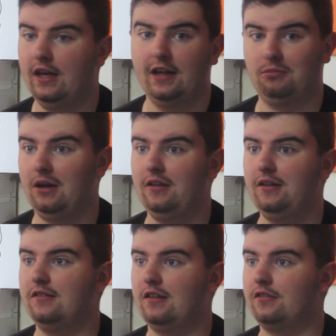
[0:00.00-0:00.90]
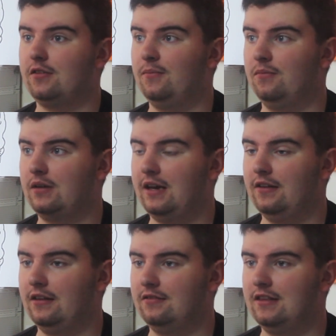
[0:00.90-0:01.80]
as well as some kind
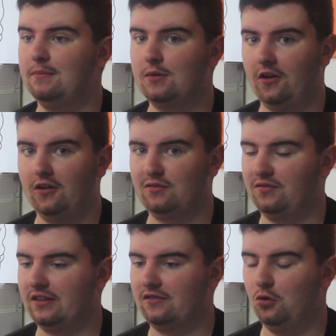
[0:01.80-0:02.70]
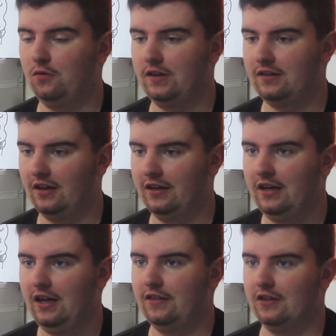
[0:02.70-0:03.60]
of like deep cuts with like Sophie and
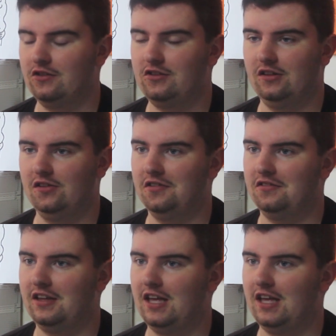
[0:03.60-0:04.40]
that she's